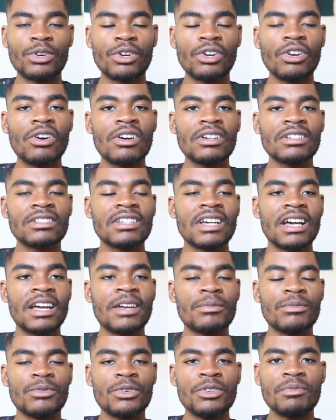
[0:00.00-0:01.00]
a long
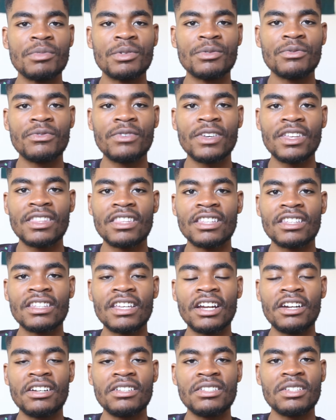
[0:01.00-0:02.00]
time, we've been fed the
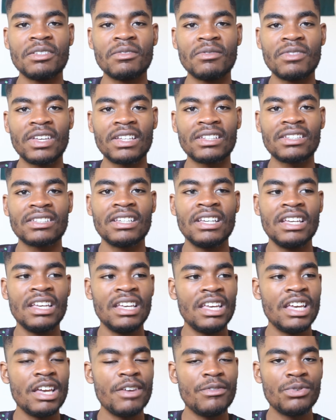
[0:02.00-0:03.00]
narrative that
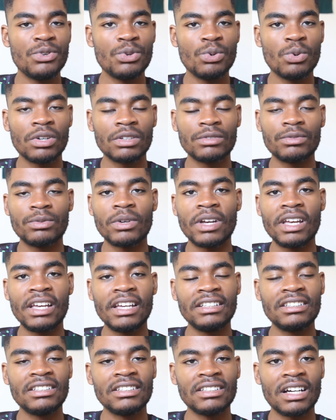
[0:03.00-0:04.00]
if you work for
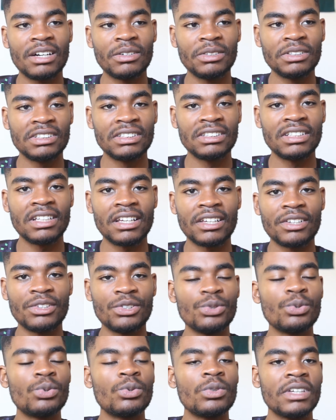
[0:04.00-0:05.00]
18 hours a day,
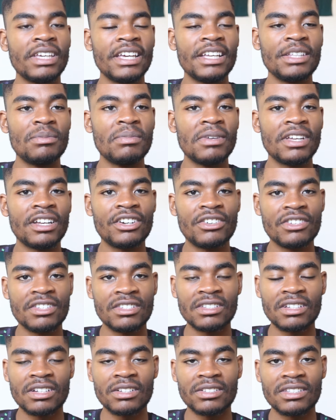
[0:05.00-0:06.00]
you will get better
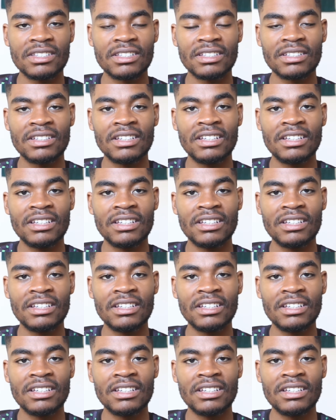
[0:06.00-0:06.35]
results